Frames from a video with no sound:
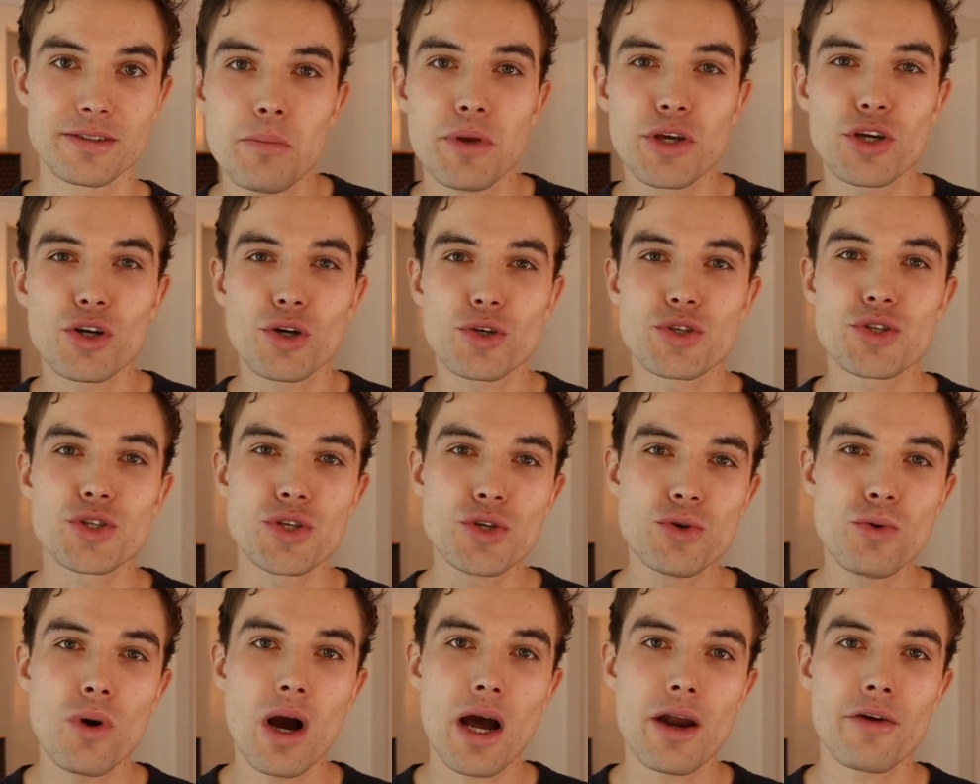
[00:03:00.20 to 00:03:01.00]
because
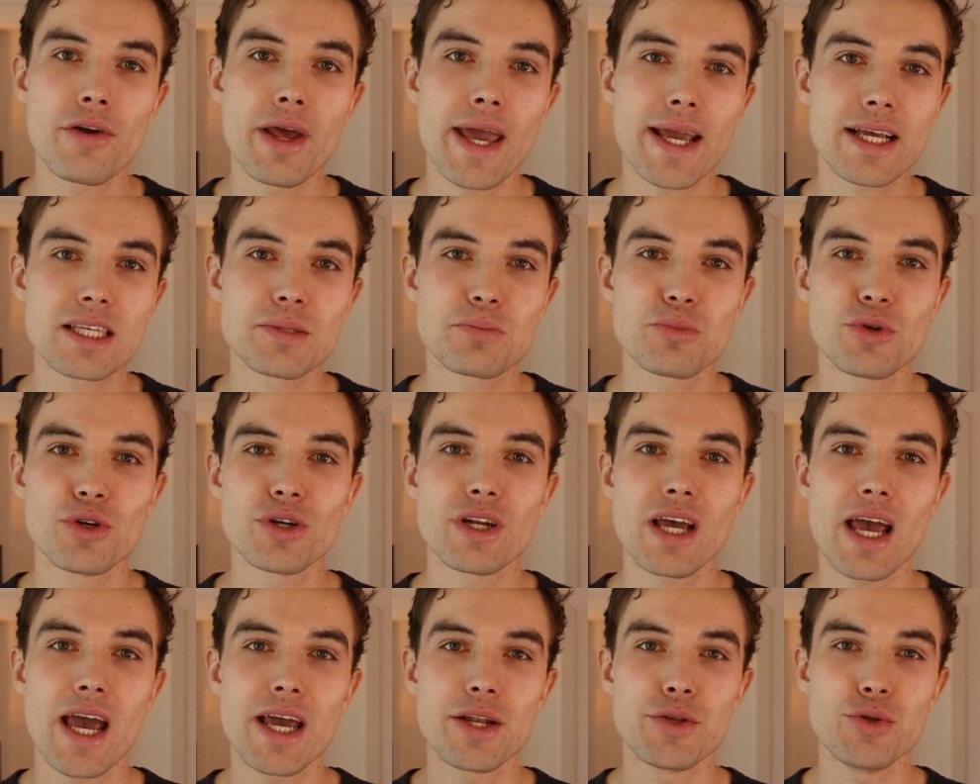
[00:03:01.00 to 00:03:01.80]
you are an
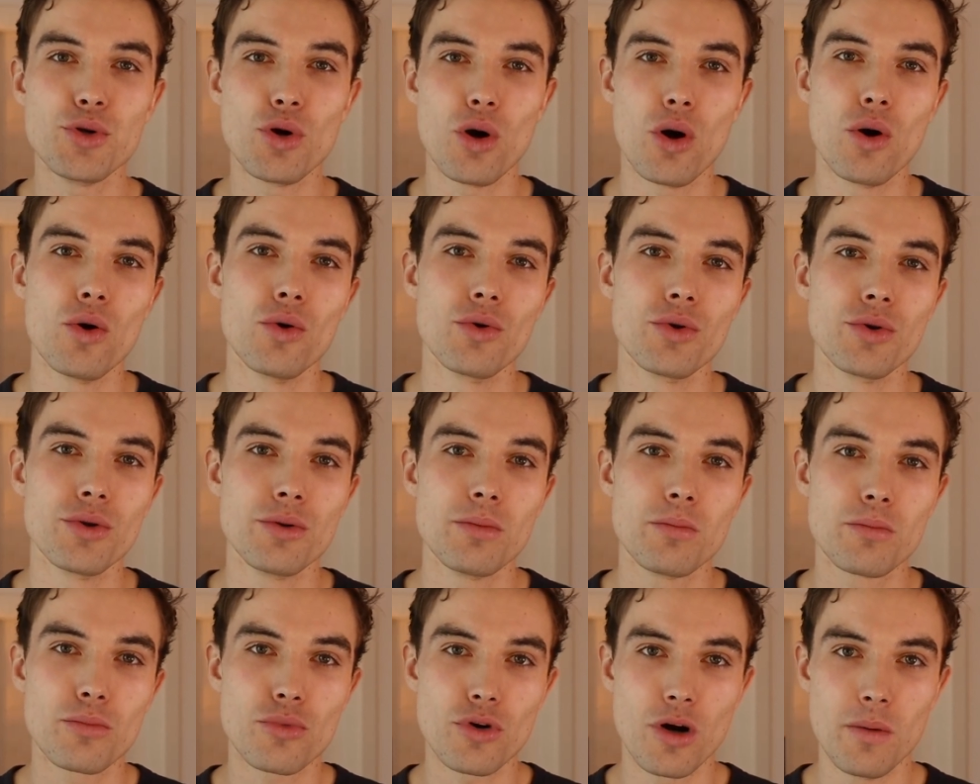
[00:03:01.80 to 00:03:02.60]
expert at your own
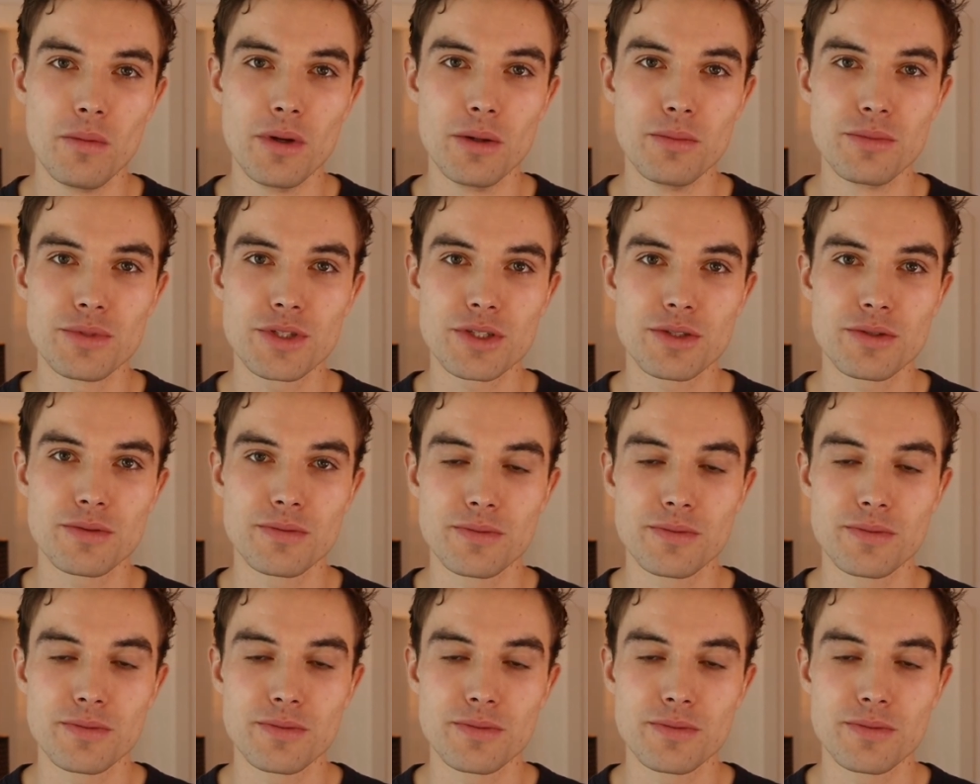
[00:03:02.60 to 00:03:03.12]
problems.